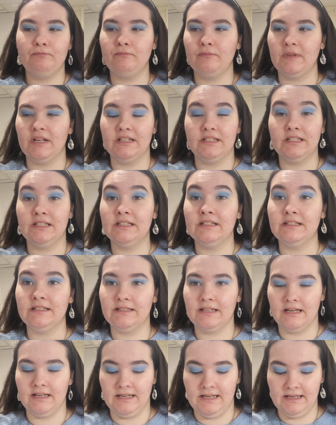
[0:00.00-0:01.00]
It's
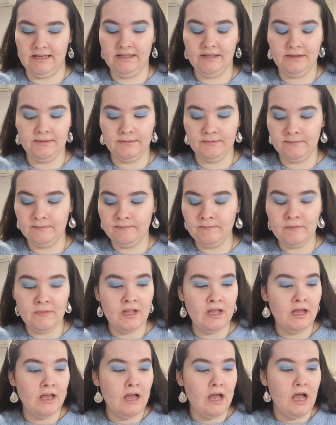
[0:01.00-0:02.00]
stunning.
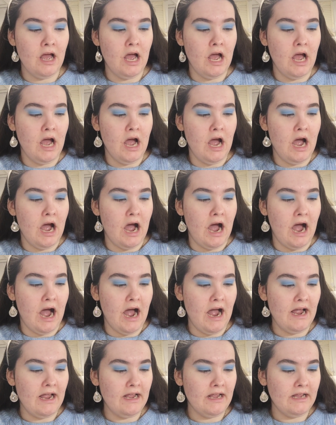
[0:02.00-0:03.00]

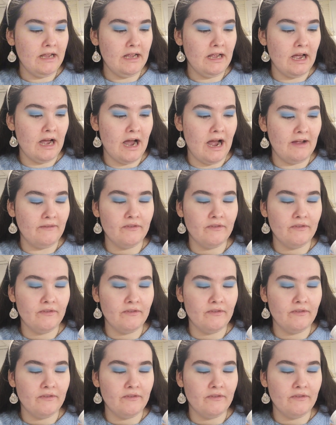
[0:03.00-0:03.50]
I